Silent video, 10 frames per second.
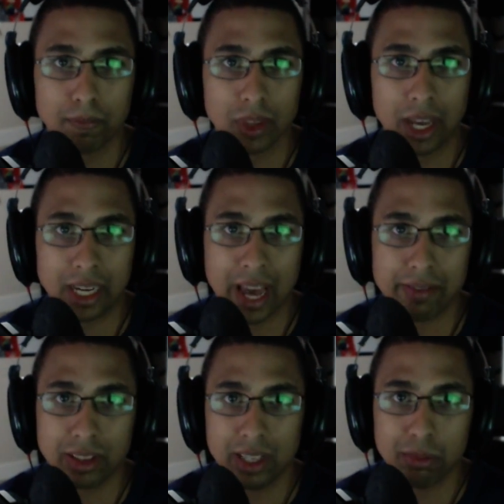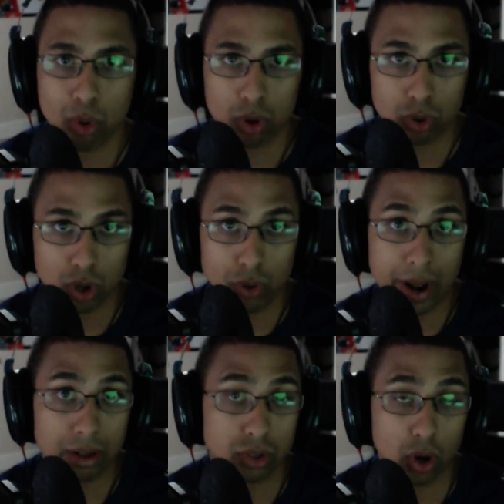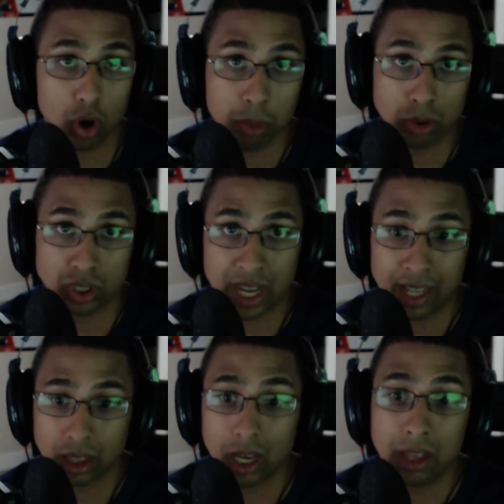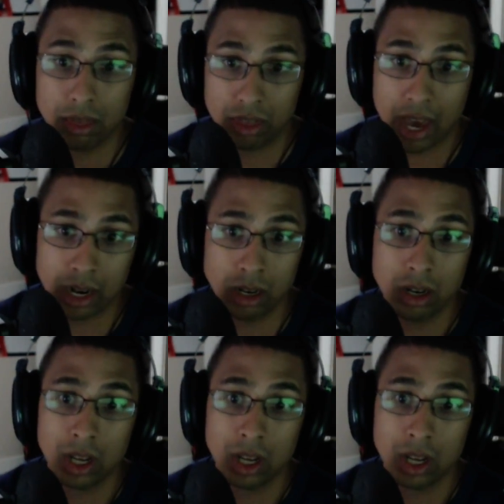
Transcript: and having the immortal go down to almost death and then